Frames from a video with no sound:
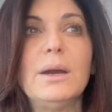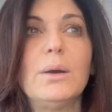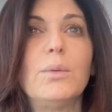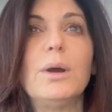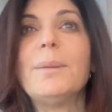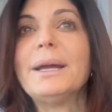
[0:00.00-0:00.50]

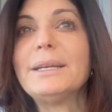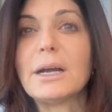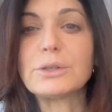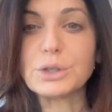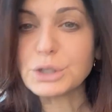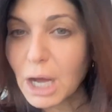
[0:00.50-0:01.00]
Will my
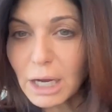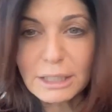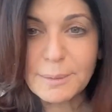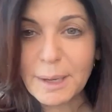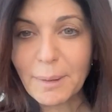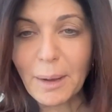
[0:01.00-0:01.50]
doctor talk to
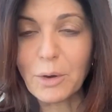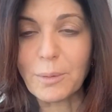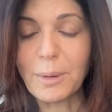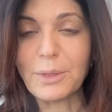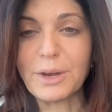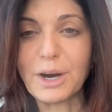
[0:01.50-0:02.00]
me about
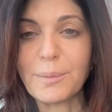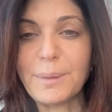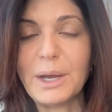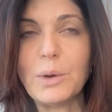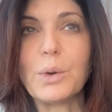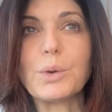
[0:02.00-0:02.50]
hormone
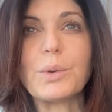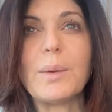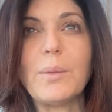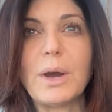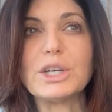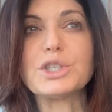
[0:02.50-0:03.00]
therapy, or do I
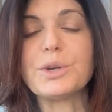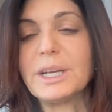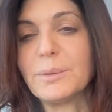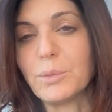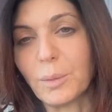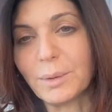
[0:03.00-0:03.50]
want to treat
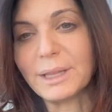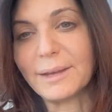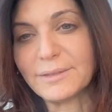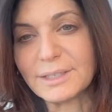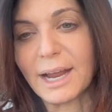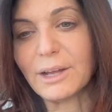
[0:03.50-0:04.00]
it more with
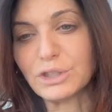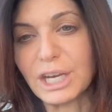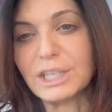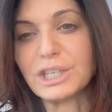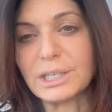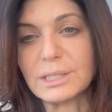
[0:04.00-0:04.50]
lifestyle
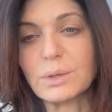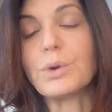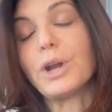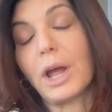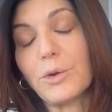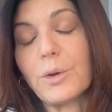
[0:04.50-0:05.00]
changes or non